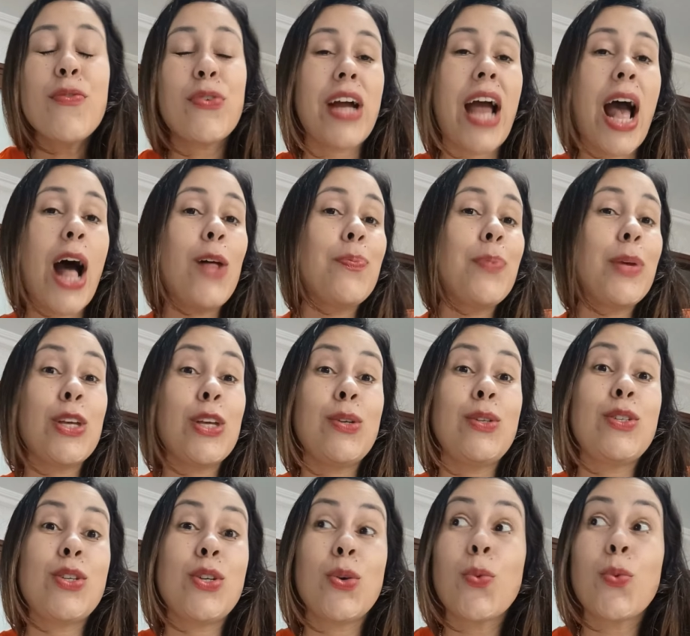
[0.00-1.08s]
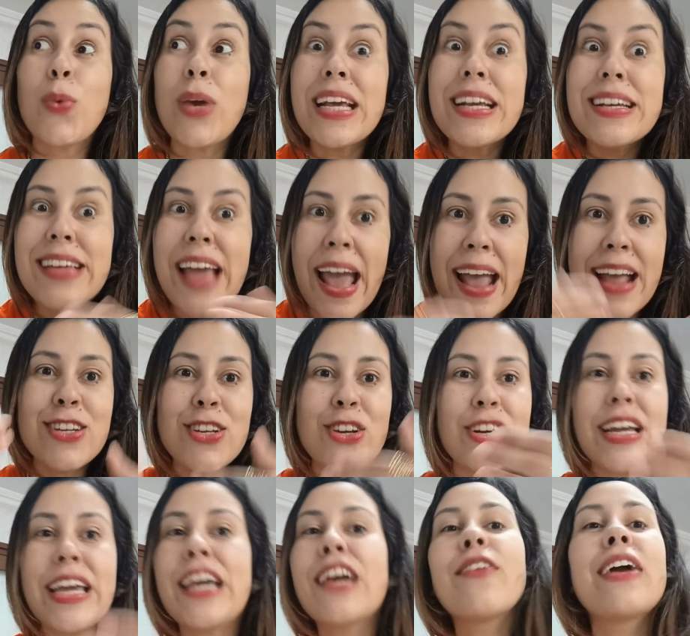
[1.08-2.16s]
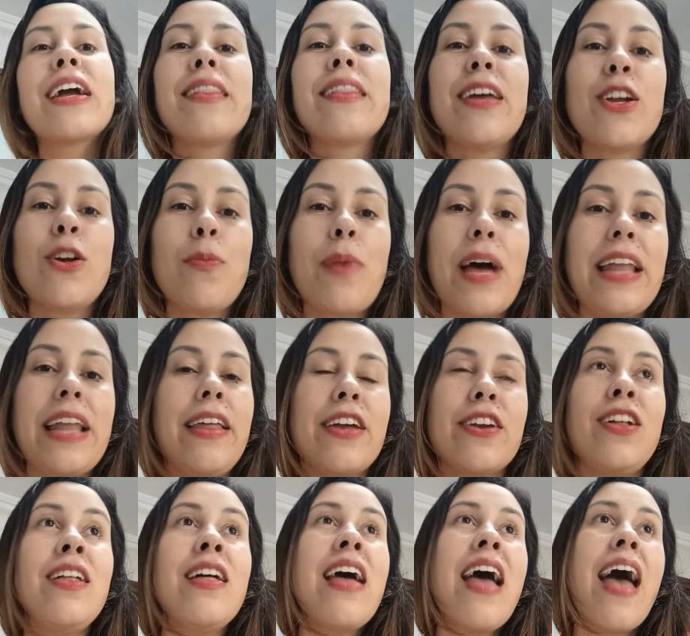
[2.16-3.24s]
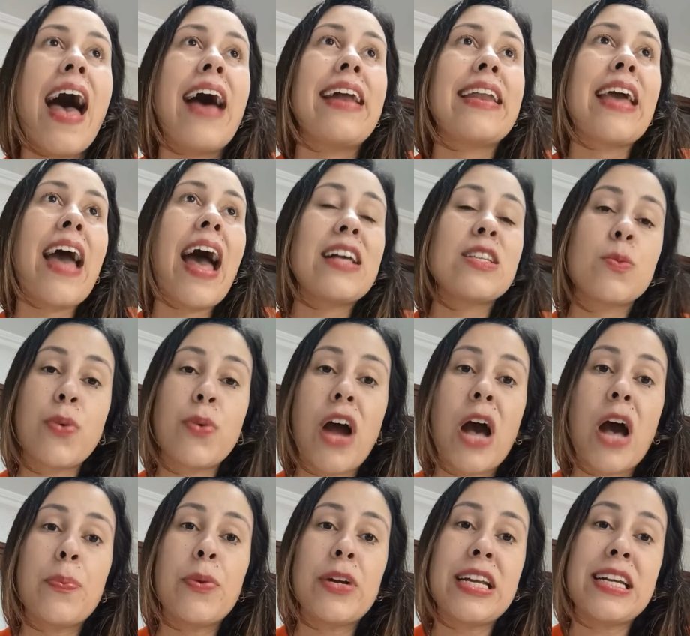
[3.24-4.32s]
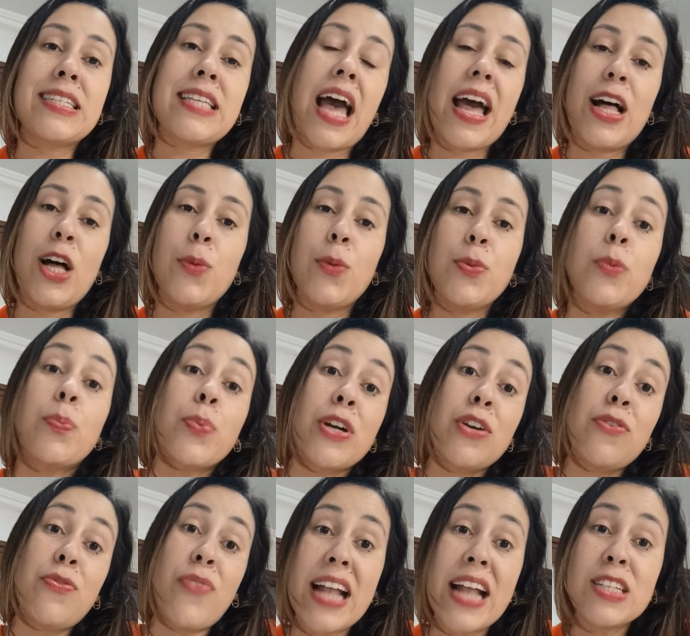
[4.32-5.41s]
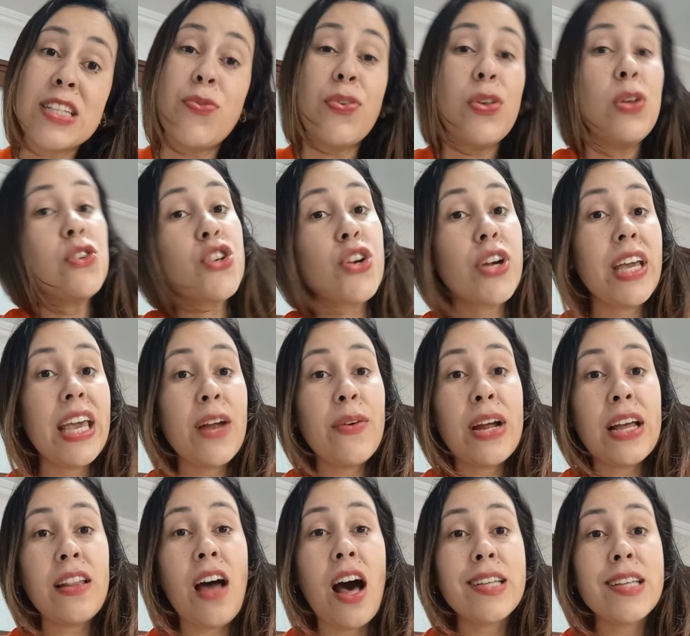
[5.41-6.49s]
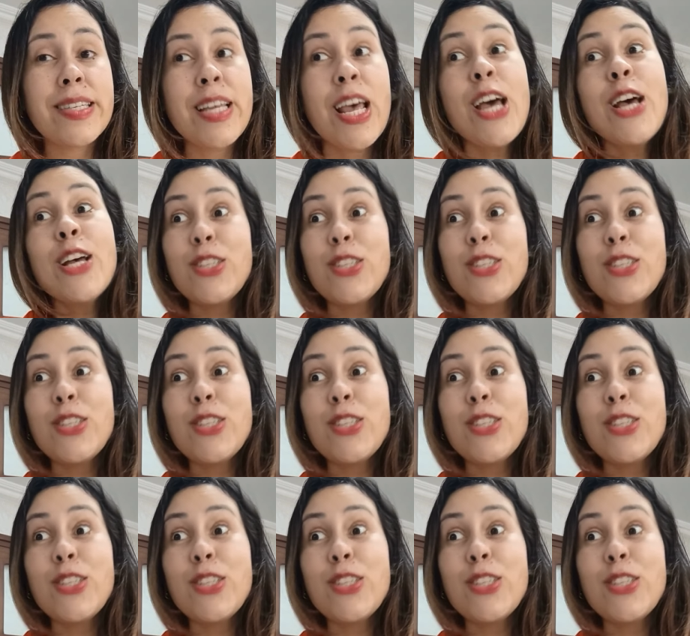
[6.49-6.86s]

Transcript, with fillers: for helping you to regain your hearing little by little, and it has properties that help you prevent future hearing loss.